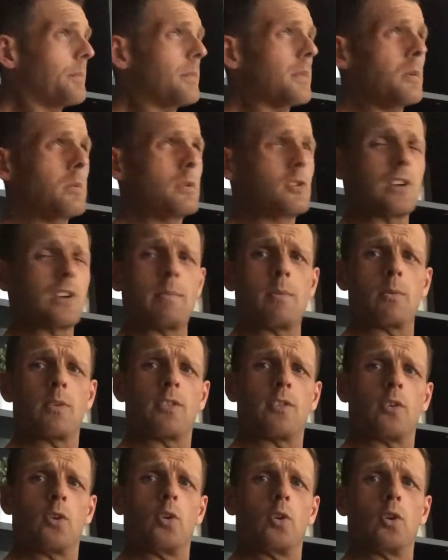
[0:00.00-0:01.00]
We travelled
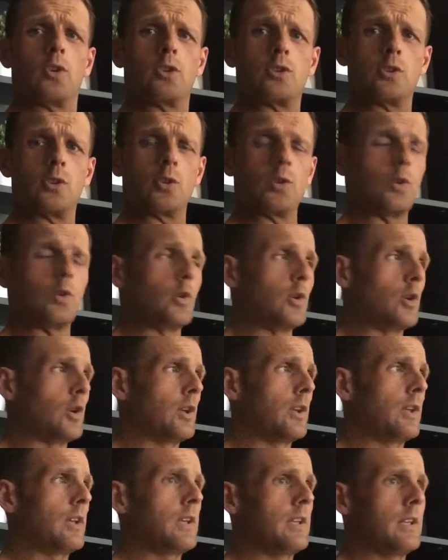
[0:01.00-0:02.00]
through to
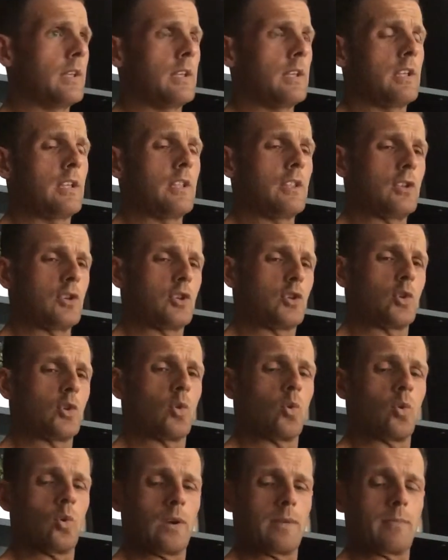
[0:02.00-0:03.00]
the
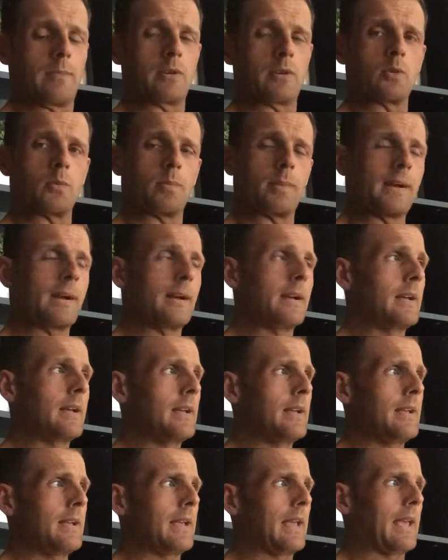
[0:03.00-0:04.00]
show in Musselburgh,
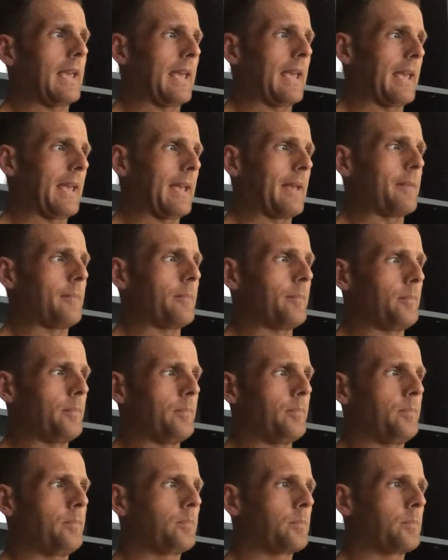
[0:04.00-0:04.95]
and